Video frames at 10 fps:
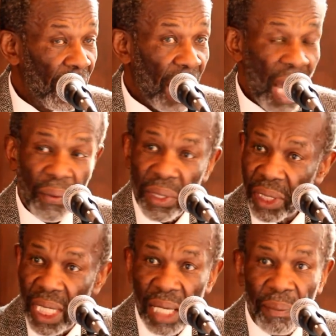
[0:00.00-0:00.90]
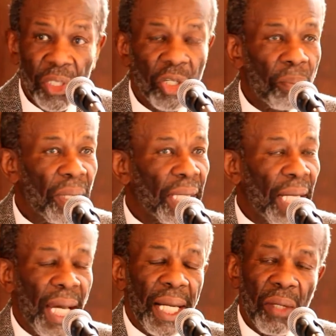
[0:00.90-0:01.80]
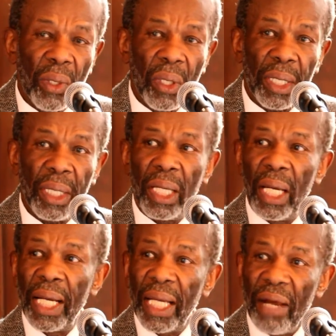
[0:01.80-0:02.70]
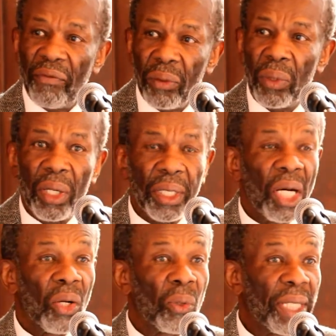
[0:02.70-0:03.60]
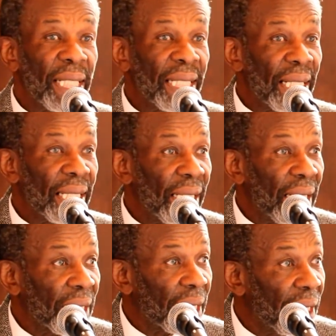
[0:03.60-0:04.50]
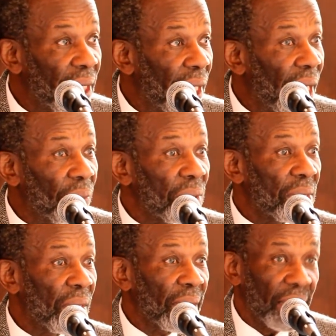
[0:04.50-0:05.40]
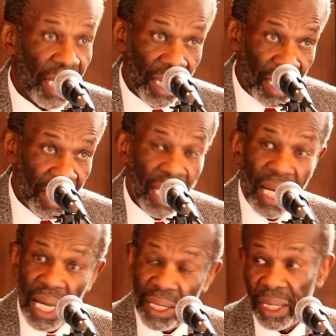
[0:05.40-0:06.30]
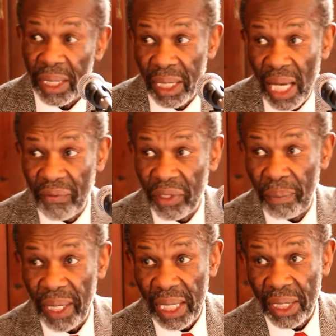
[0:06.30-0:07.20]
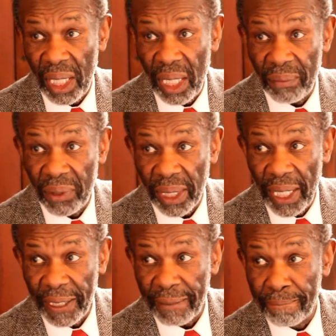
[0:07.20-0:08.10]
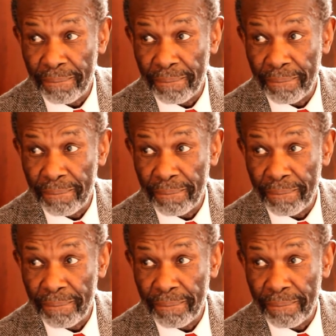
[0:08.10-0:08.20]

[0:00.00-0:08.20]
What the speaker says: I was able to bring anyone and everyone who needed health care and was not getting it, and they didn't have to pay a dime to get it.